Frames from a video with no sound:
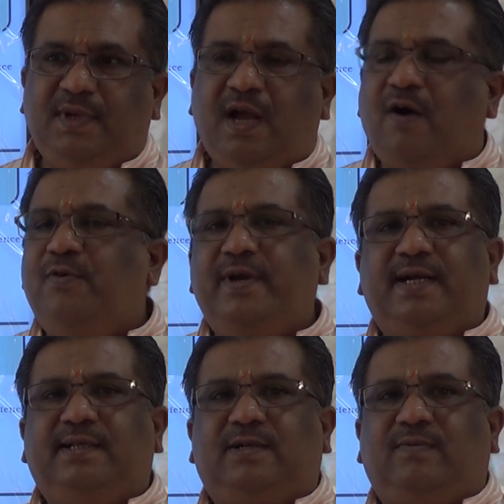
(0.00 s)
How do you
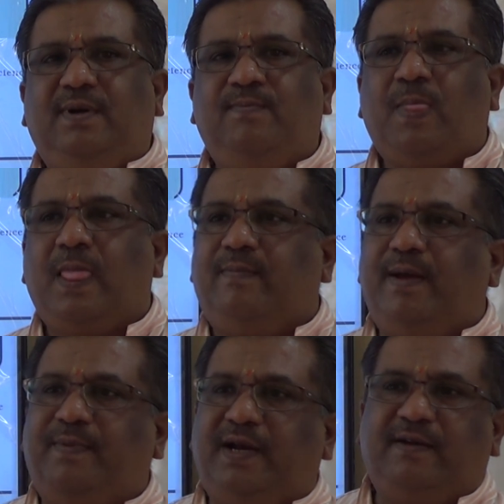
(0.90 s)
get that one? By
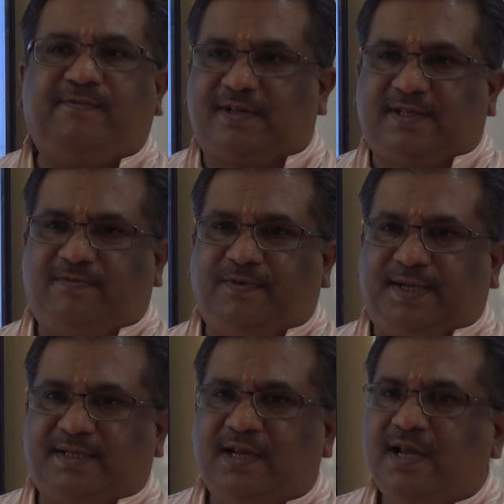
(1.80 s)
burning fossil fuels.